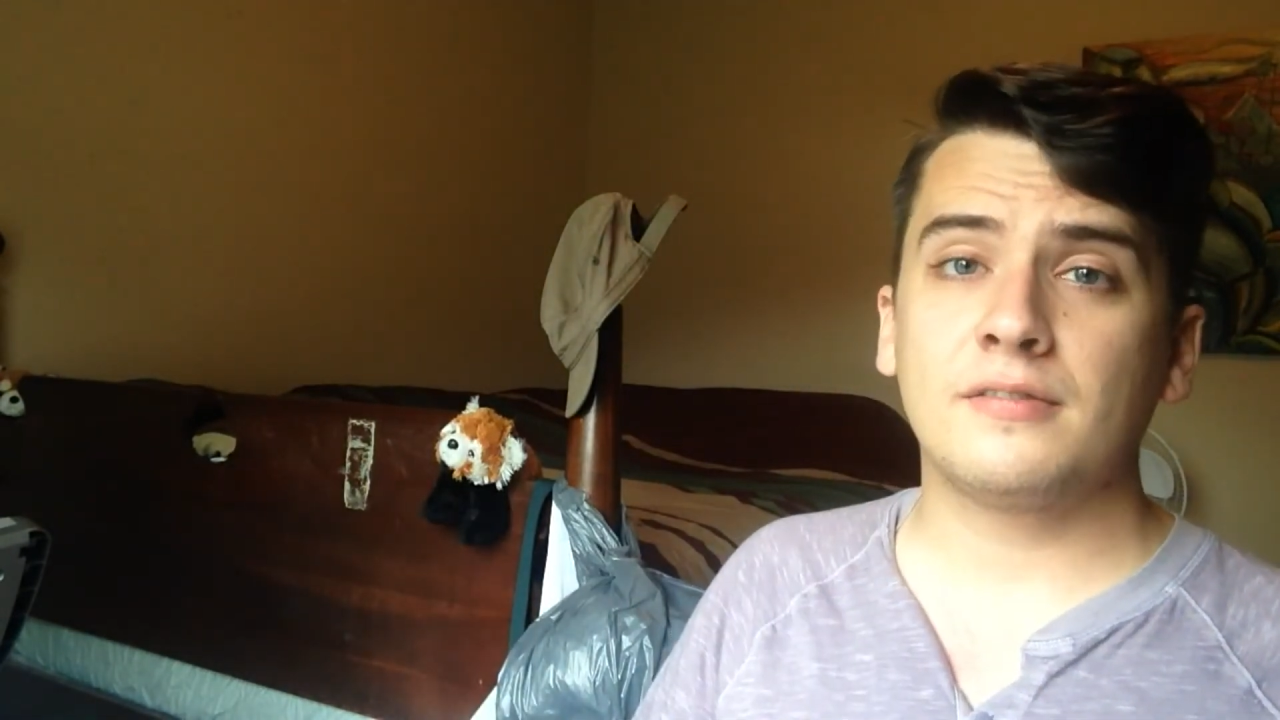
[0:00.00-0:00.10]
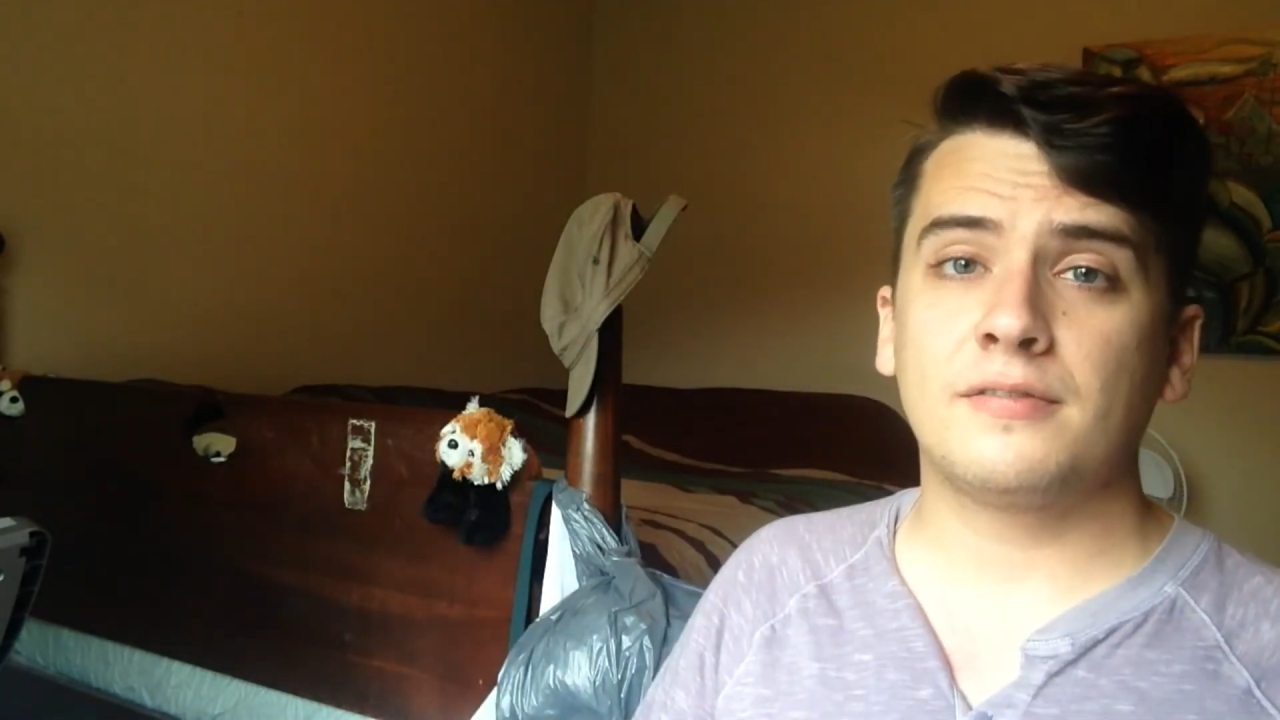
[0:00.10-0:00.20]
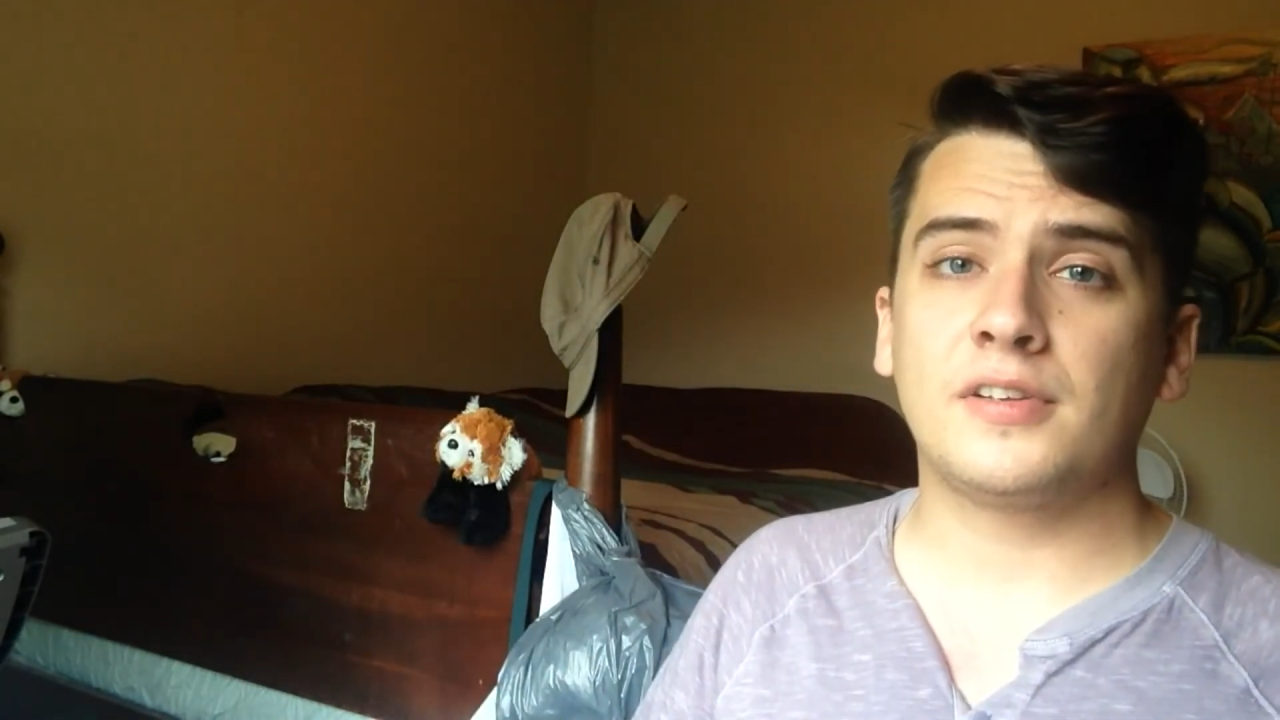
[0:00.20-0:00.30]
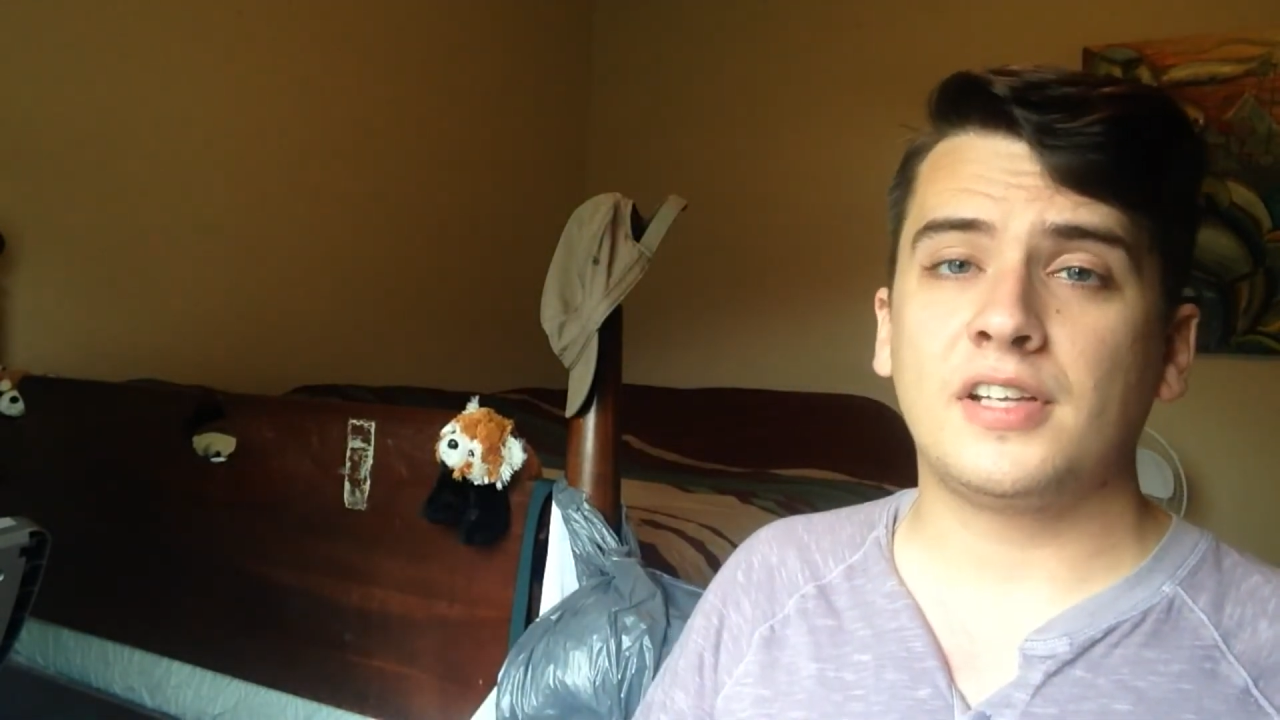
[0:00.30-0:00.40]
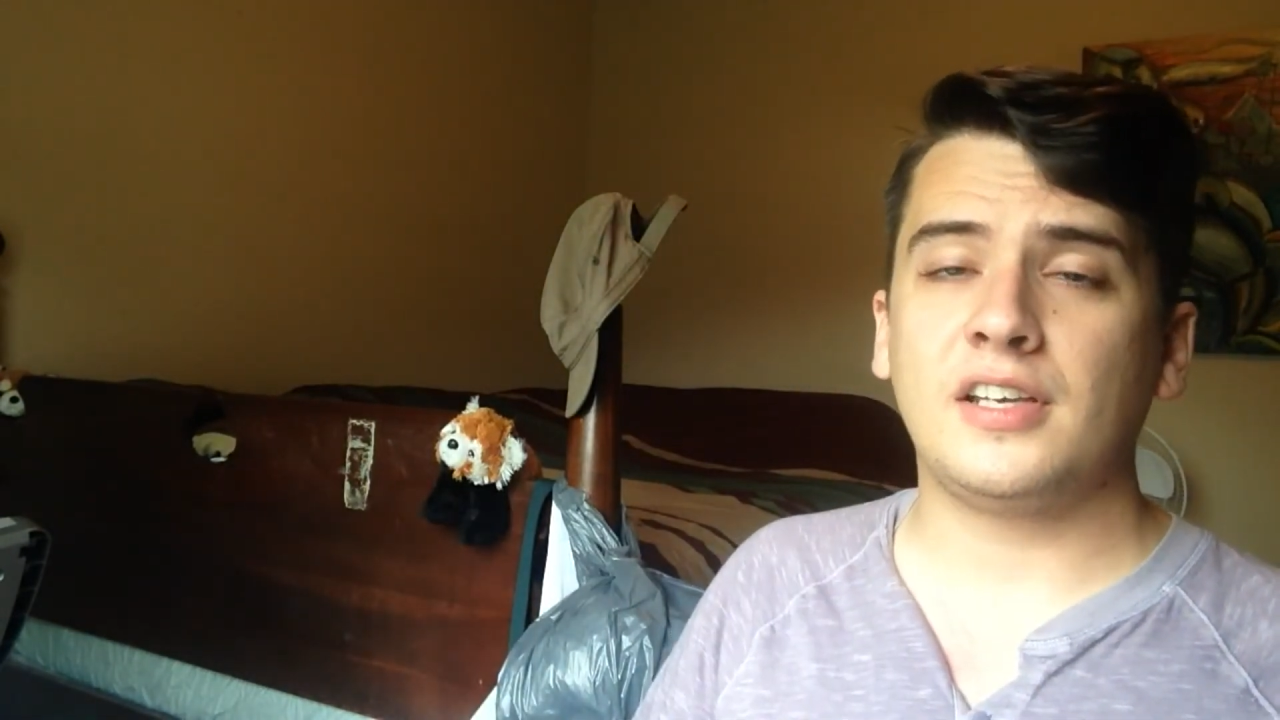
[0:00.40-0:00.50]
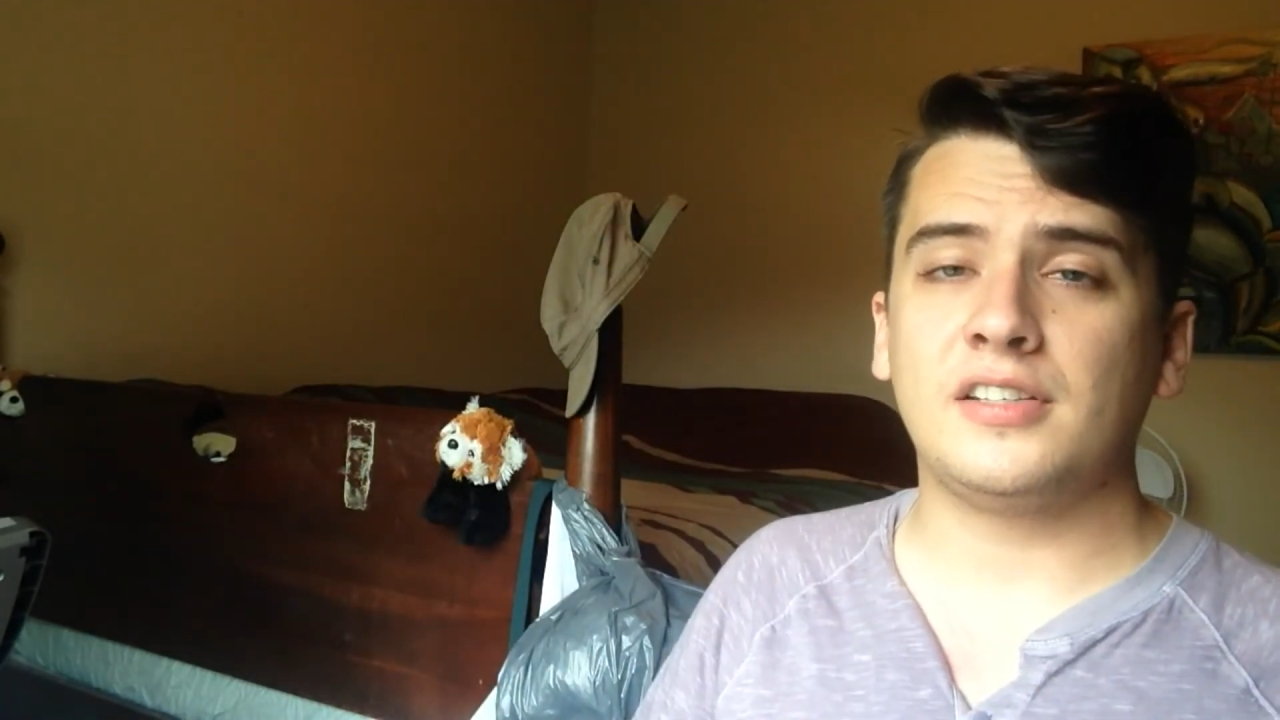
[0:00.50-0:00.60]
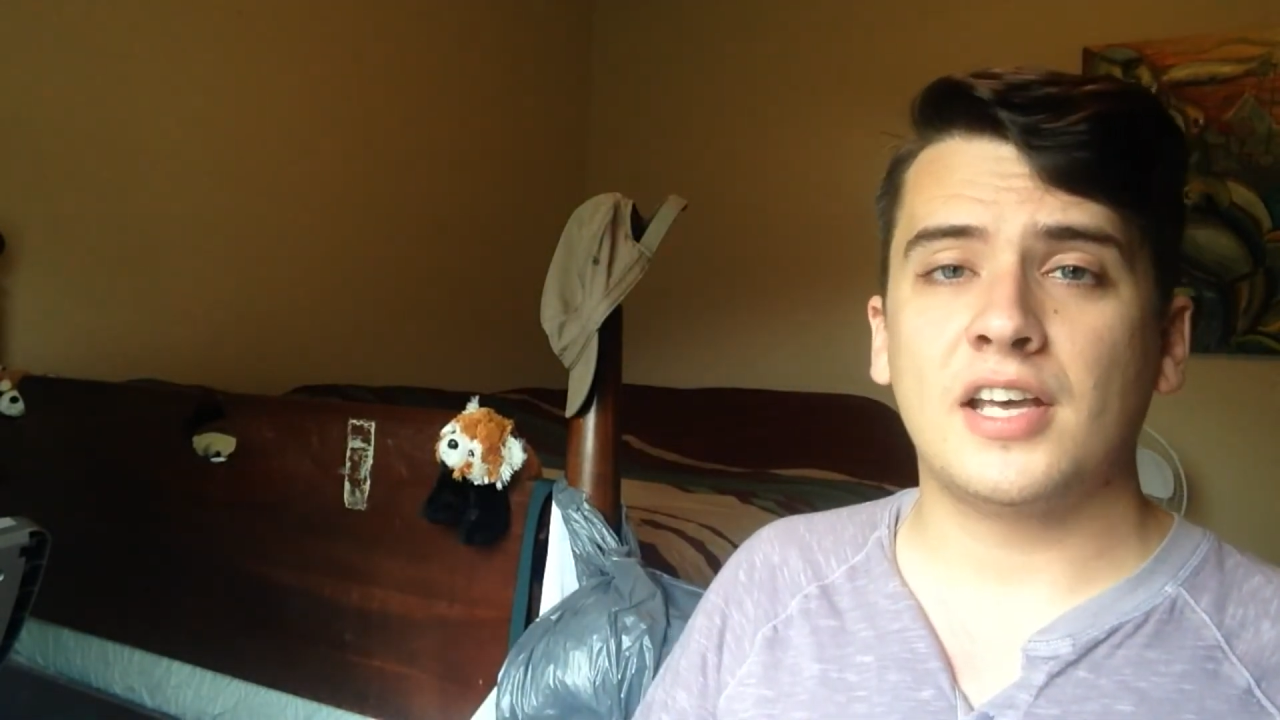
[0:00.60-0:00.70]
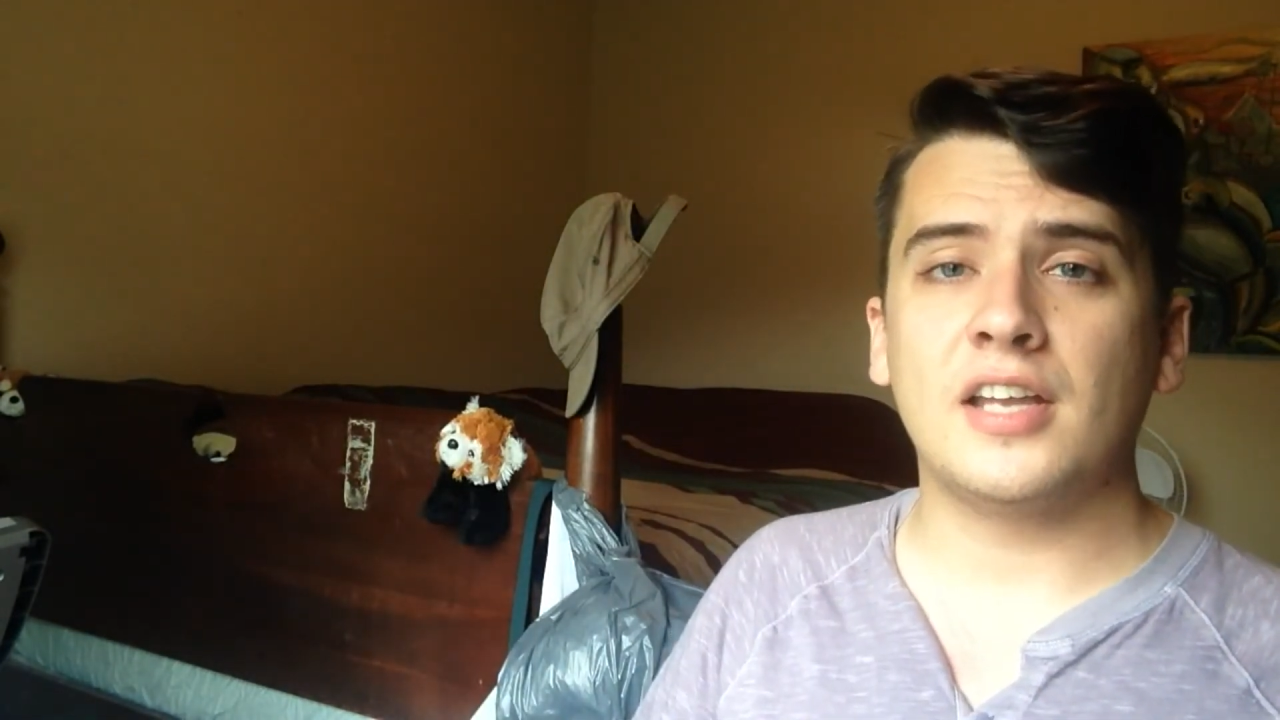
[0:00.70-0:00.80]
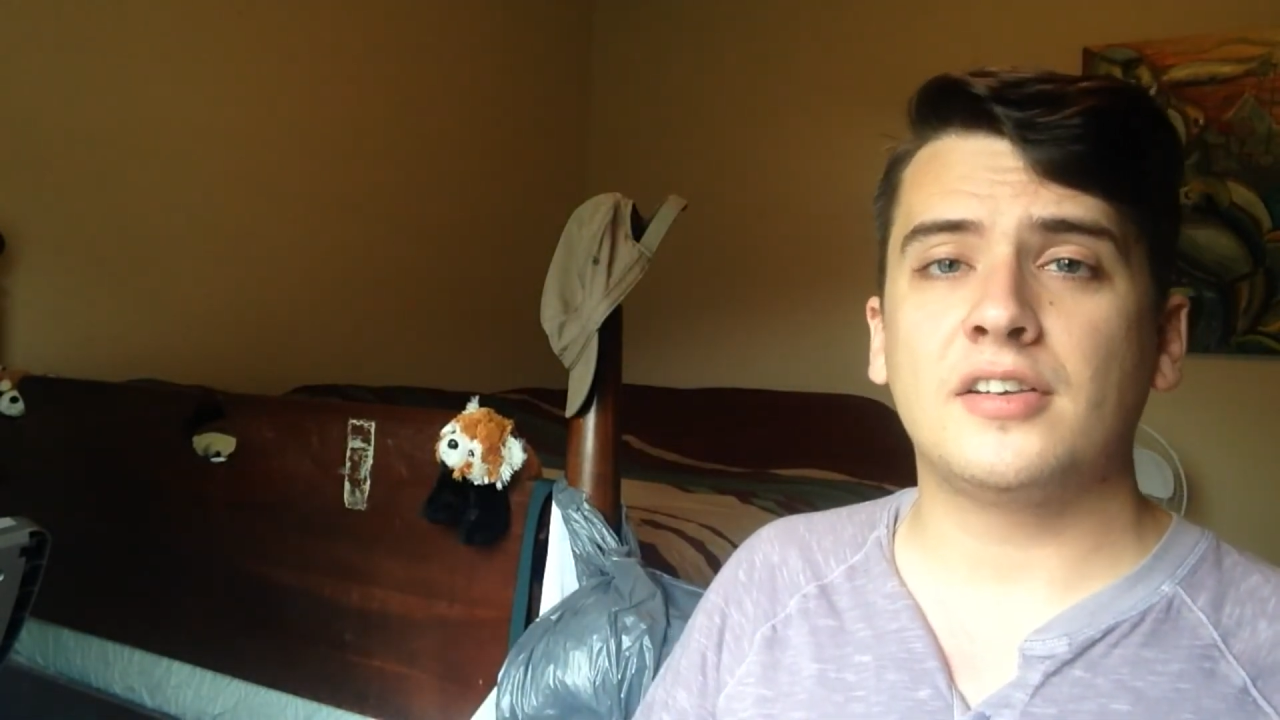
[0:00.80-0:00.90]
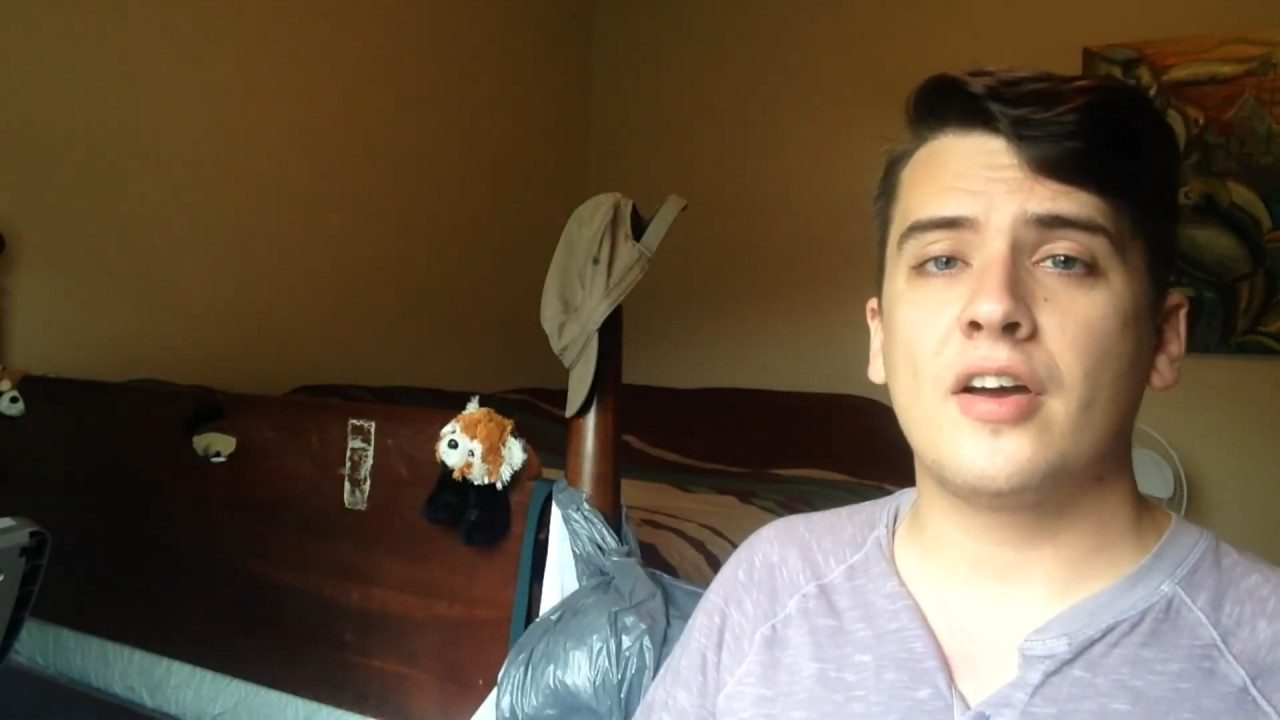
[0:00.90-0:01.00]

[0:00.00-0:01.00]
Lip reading: for the 10